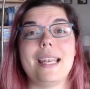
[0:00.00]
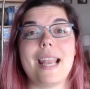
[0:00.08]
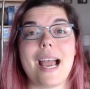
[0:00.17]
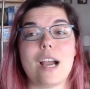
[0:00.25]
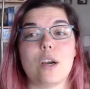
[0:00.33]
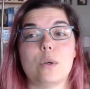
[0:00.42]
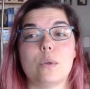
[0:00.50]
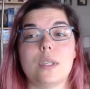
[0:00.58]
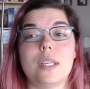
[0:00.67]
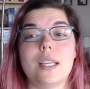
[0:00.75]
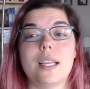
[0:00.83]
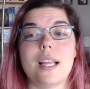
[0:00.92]
Now,
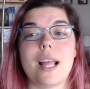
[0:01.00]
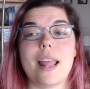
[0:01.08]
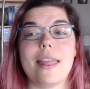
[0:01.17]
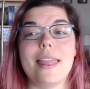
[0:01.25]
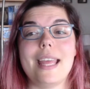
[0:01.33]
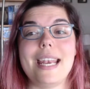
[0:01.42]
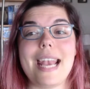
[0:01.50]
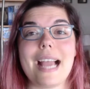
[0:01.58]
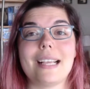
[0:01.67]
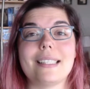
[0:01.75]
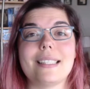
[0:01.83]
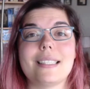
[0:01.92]
the
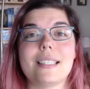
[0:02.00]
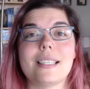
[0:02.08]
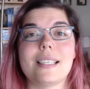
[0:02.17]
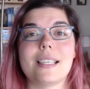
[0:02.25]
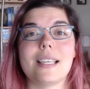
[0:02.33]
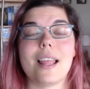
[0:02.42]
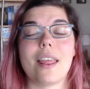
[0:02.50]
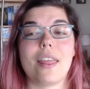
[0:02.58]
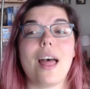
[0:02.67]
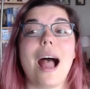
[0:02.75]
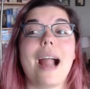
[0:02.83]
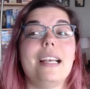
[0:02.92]
next
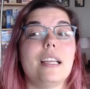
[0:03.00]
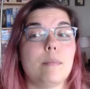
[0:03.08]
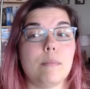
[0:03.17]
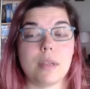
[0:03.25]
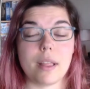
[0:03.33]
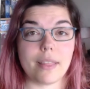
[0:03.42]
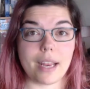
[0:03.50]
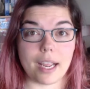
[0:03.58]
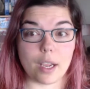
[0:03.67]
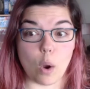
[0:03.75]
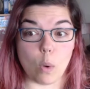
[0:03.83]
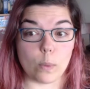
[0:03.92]
item that
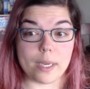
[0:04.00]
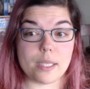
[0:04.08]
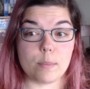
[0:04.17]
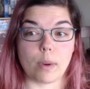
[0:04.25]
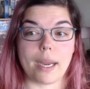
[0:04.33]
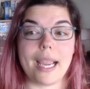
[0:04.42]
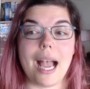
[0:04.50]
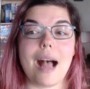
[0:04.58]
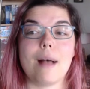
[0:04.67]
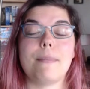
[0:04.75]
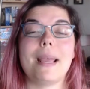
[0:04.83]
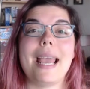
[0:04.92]
I always bring
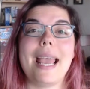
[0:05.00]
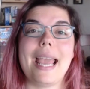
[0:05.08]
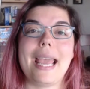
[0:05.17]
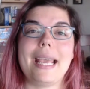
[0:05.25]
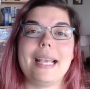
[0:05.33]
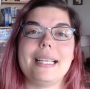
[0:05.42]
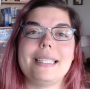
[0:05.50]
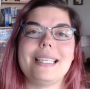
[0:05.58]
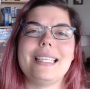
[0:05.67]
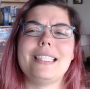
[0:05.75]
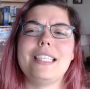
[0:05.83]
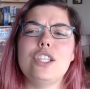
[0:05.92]
up is,
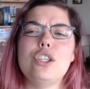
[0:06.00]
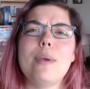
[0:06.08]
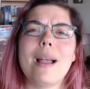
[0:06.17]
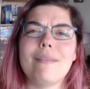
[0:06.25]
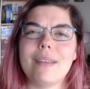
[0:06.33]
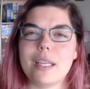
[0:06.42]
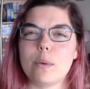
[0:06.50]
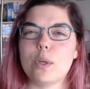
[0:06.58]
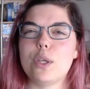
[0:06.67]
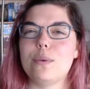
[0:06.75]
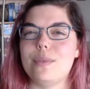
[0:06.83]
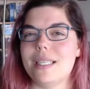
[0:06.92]
did you have
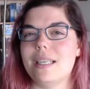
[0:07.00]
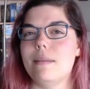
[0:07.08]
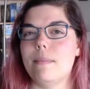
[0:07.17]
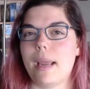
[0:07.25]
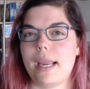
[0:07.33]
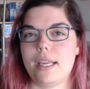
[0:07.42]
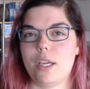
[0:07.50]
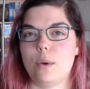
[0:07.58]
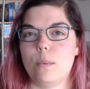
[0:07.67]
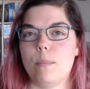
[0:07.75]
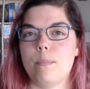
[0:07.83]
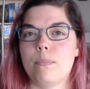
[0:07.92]
anyone who didn't pay
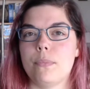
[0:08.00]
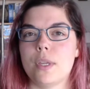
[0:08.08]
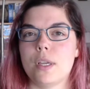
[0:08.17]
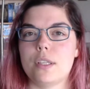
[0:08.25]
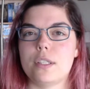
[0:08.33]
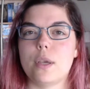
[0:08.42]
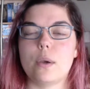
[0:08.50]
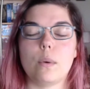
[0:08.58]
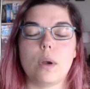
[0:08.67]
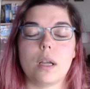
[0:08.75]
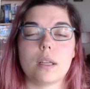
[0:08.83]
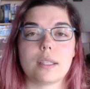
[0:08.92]
you?
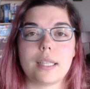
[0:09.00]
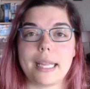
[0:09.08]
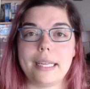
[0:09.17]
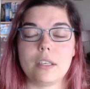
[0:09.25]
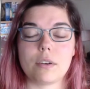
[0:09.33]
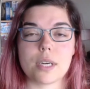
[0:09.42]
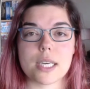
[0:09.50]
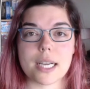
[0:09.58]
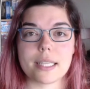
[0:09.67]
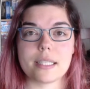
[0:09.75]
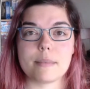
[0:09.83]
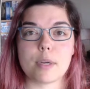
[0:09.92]
So a client or a
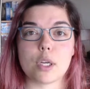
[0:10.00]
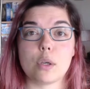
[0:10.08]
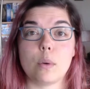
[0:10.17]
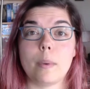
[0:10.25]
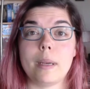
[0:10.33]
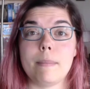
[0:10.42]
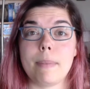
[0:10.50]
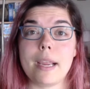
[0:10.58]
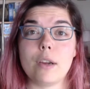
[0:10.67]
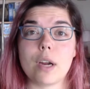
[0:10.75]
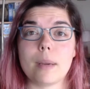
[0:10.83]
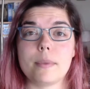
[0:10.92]
customer who went
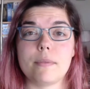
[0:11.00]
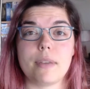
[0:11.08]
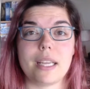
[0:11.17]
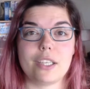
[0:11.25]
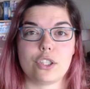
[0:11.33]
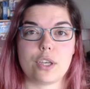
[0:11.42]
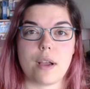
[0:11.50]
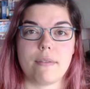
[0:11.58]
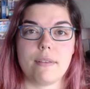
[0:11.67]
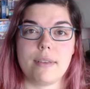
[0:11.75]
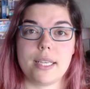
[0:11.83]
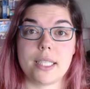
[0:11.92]
bankrupt, vanished
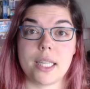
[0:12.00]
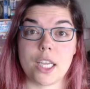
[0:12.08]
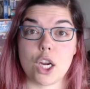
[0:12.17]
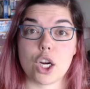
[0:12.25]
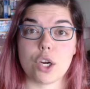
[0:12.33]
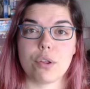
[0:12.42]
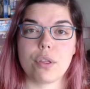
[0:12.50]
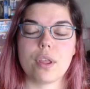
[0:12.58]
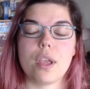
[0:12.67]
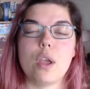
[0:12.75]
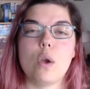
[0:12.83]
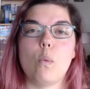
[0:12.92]
off the face of the earth
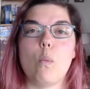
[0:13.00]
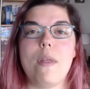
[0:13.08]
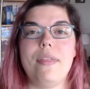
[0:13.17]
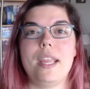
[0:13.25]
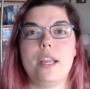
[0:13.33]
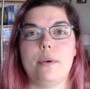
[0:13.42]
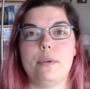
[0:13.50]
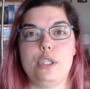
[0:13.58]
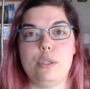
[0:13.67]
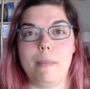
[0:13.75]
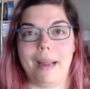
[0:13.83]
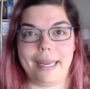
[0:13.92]
when they owed
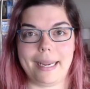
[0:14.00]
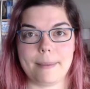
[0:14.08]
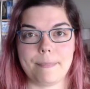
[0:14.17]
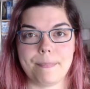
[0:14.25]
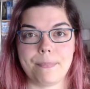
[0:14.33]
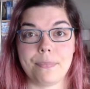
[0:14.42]
you money.